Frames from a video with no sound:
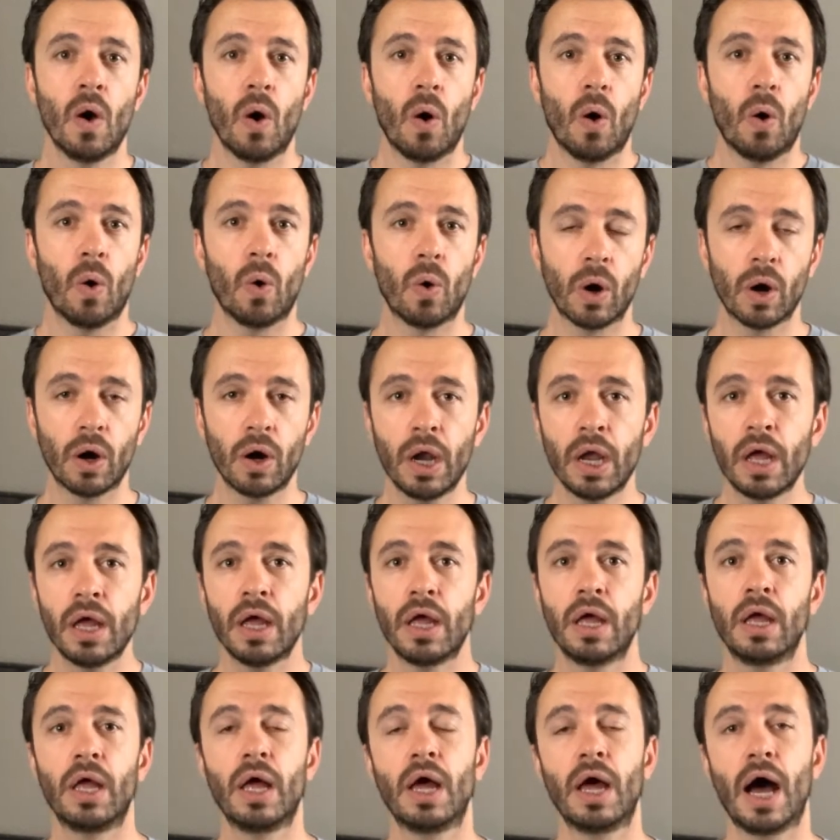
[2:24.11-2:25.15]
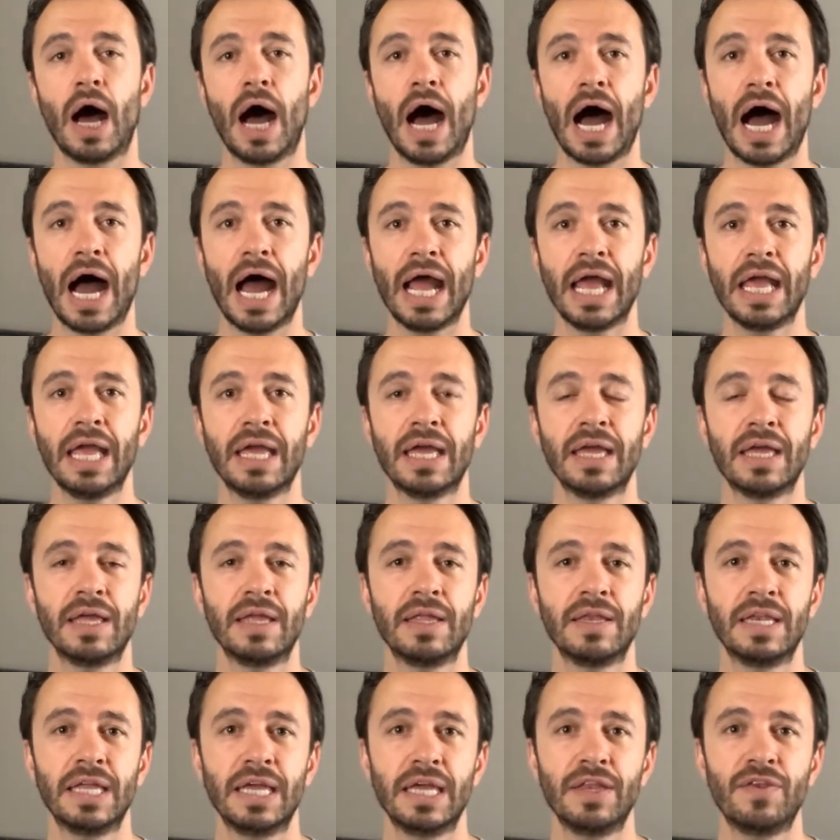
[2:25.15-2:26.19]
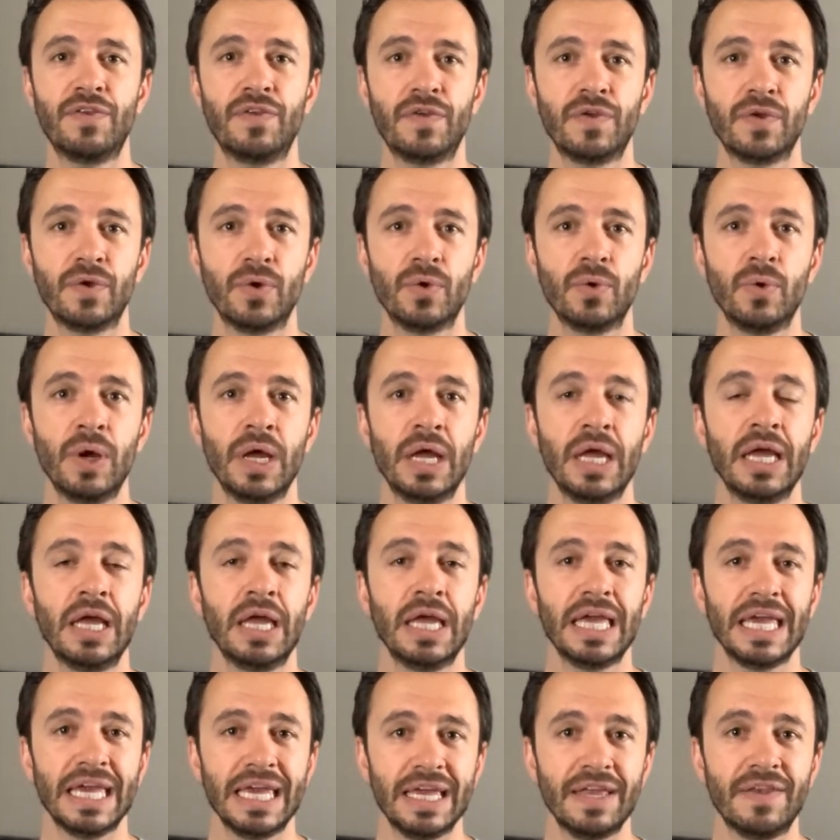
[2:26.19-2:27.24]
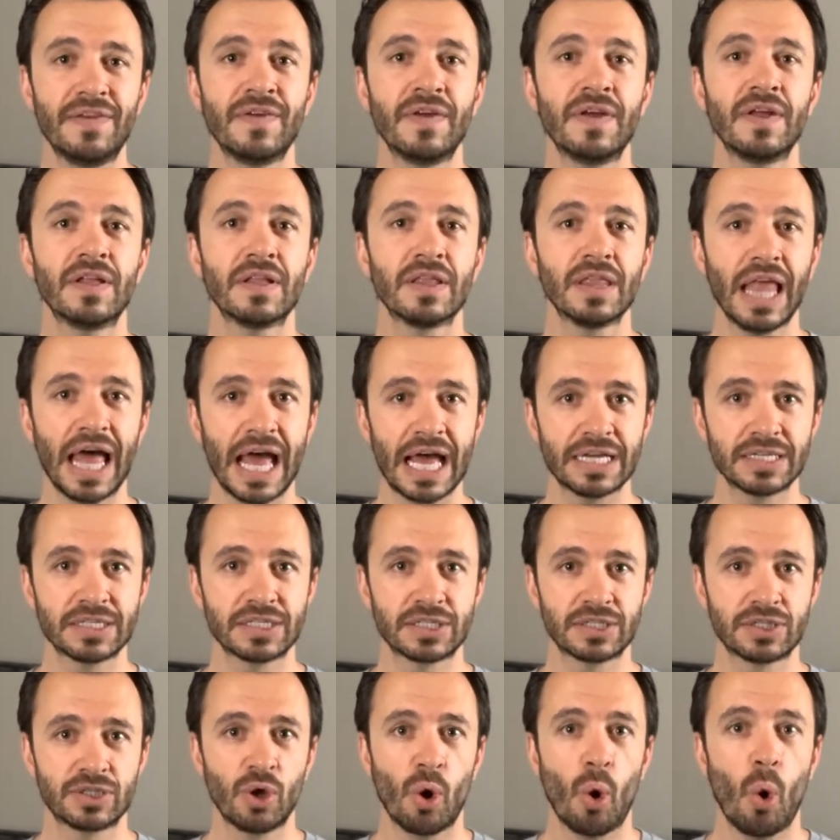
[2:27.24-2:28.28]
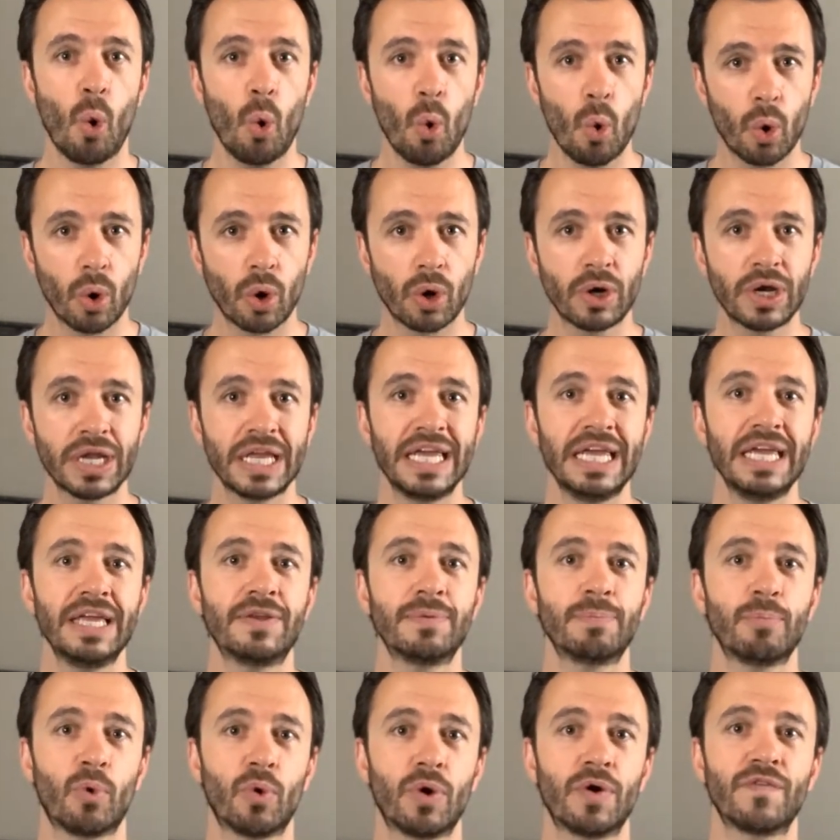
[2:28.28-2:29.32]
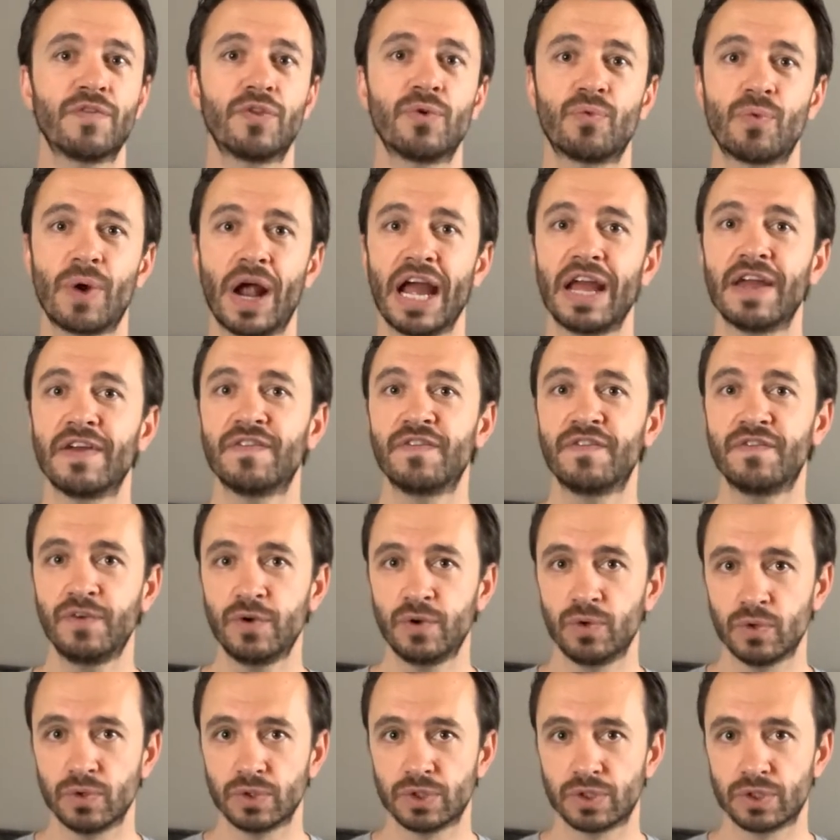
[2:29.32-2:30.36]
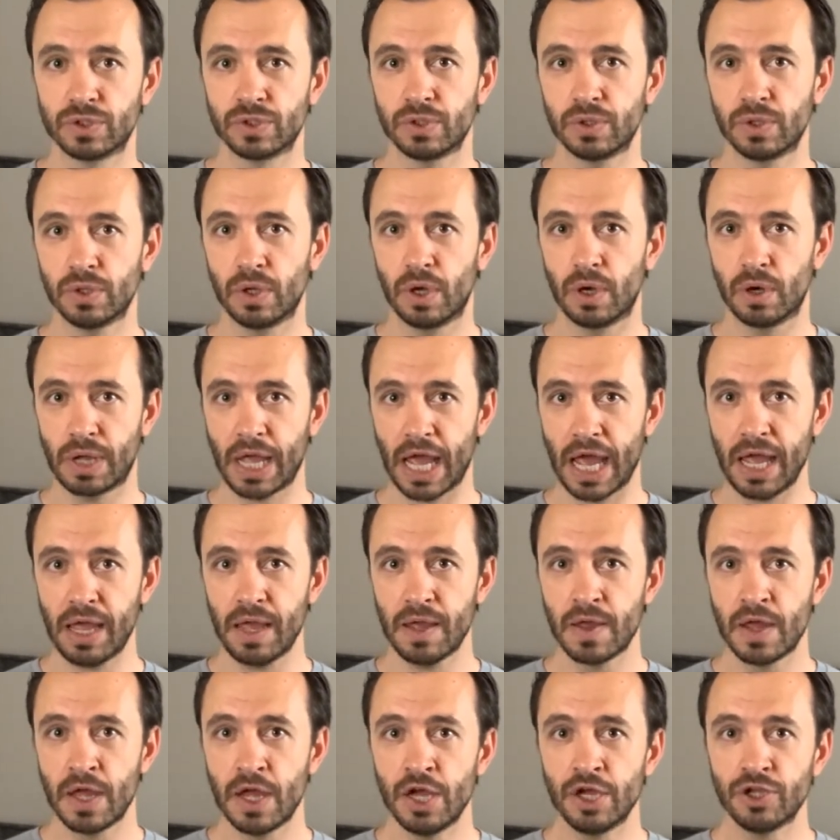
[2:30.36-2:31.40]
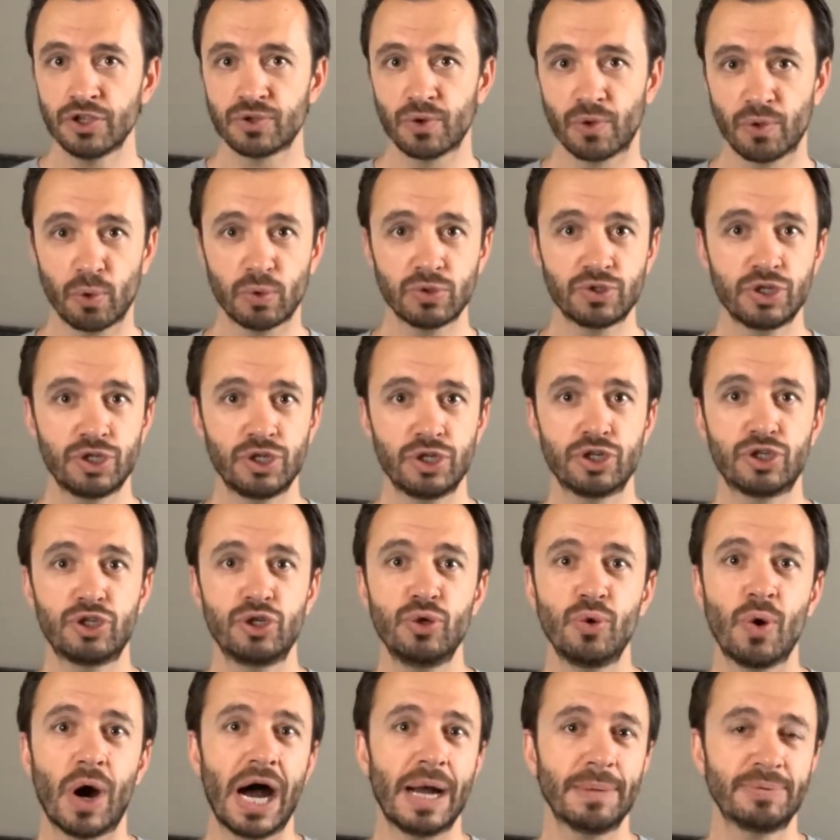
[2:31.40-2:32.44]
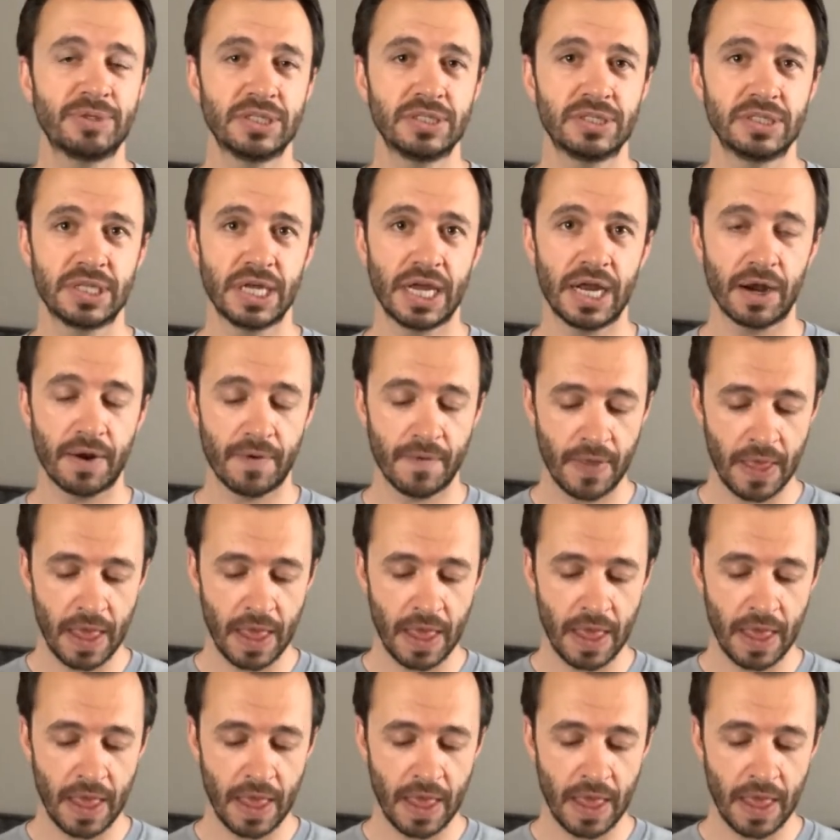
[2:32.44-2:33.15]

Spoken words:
Or I need to eat less or eat more of the right foods, okay? So those are your 2 options there.